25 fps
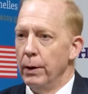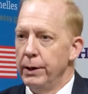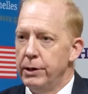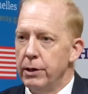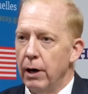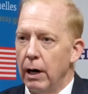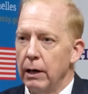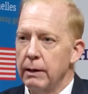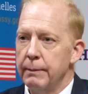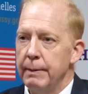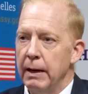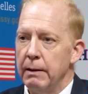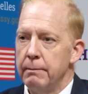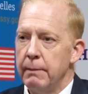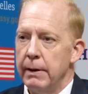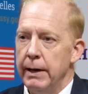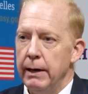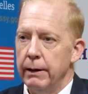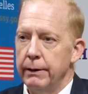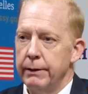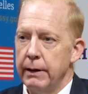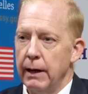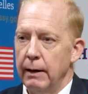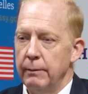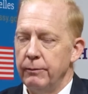We talked about
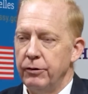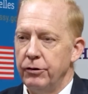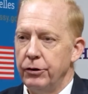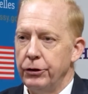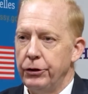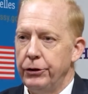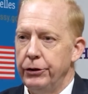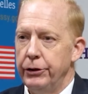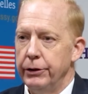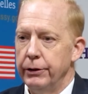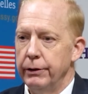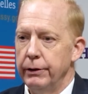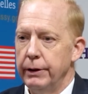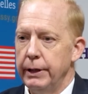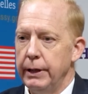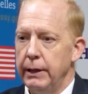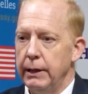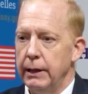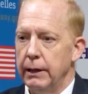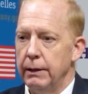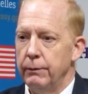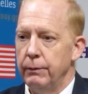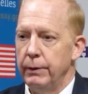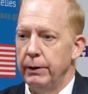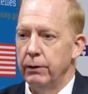maritime
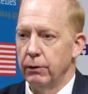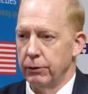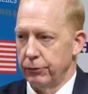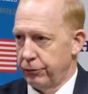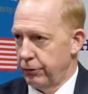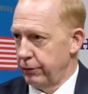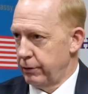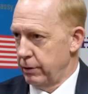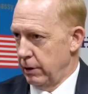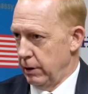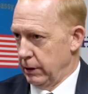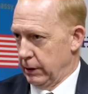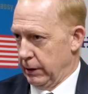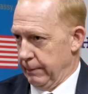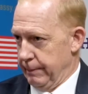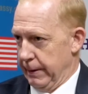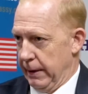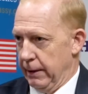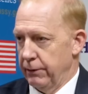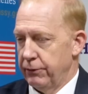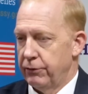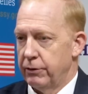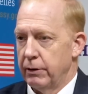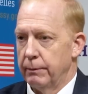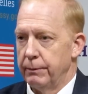security, and we also talked
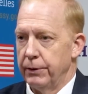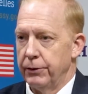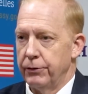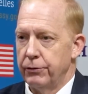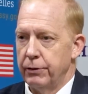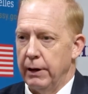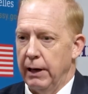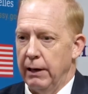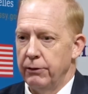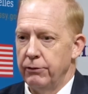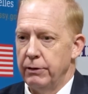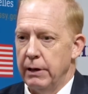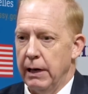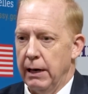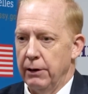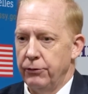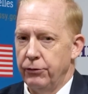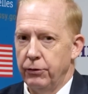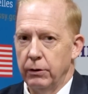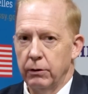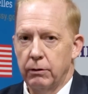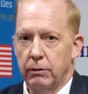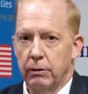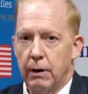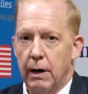about some of the
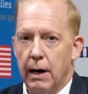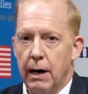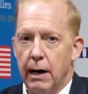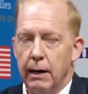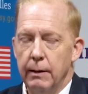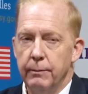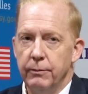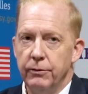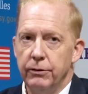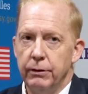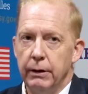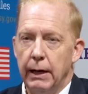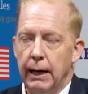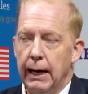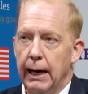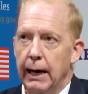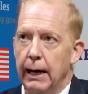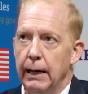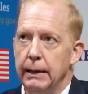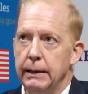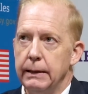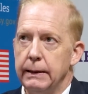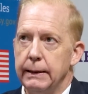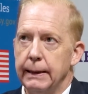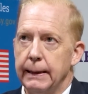transnational crimes.
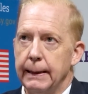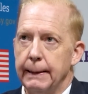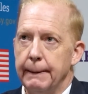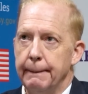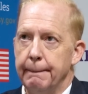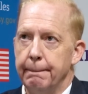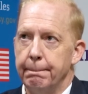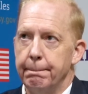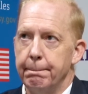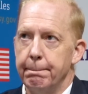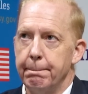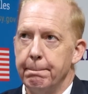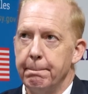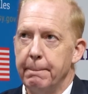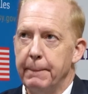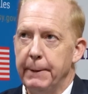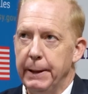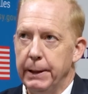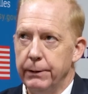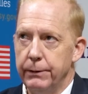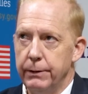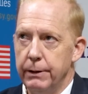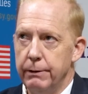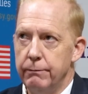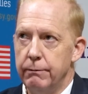And
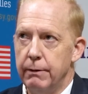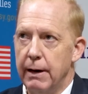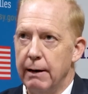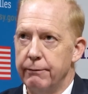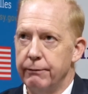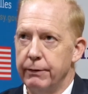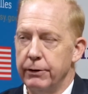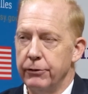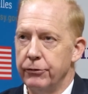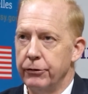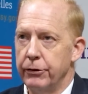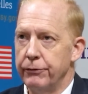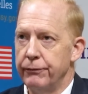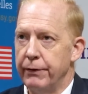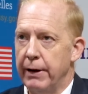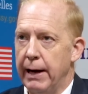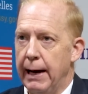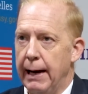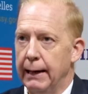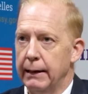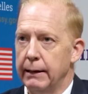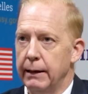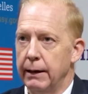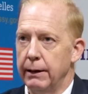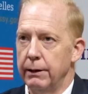Mina did reference the
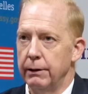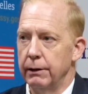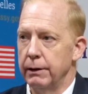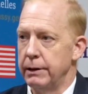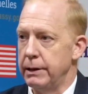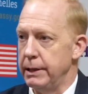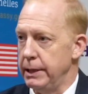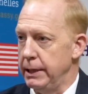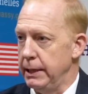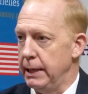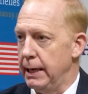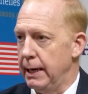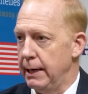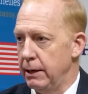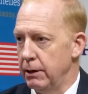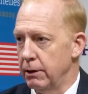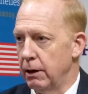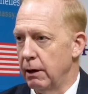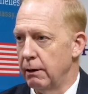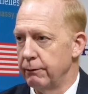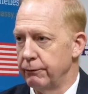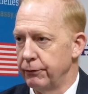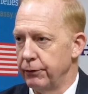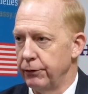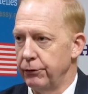fact that our DEA
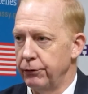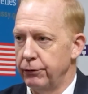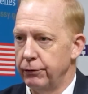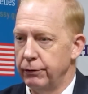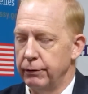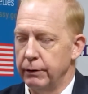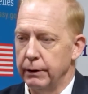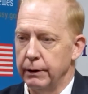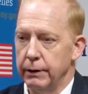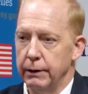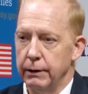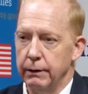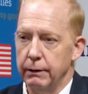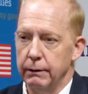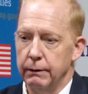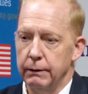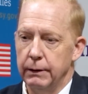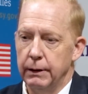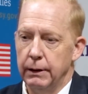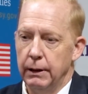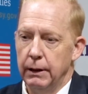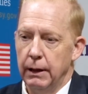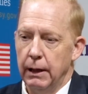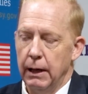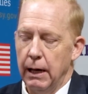office,
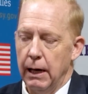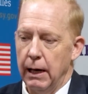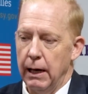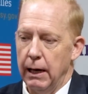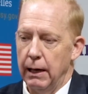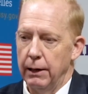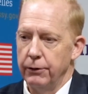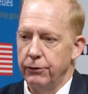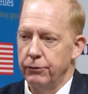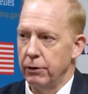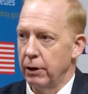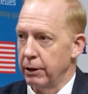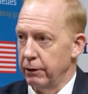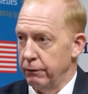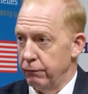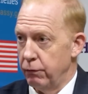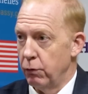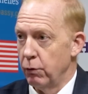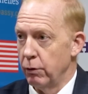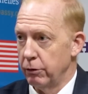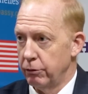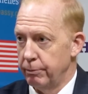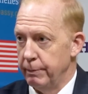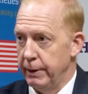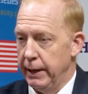Drug
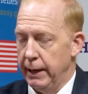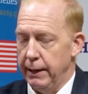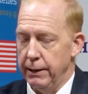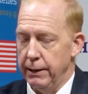Enforcement